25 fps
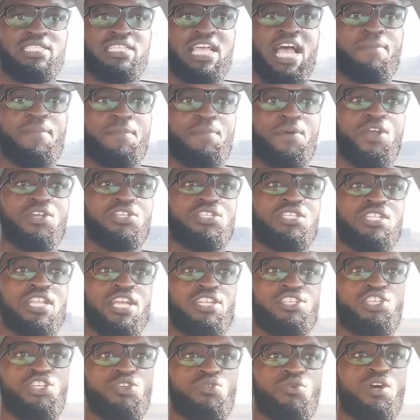the type of
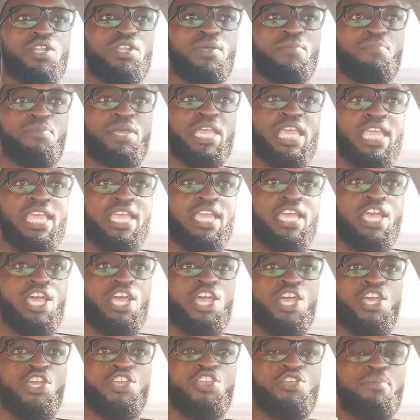person that you want to be,
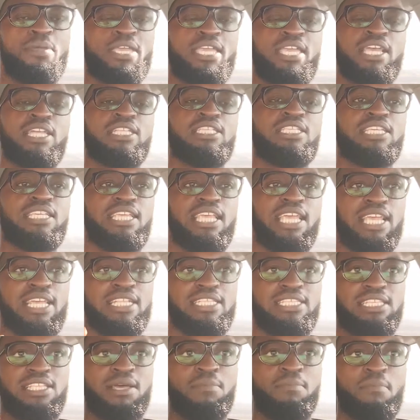you begin to
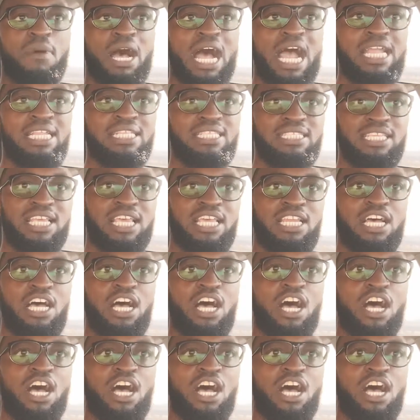get into the mindset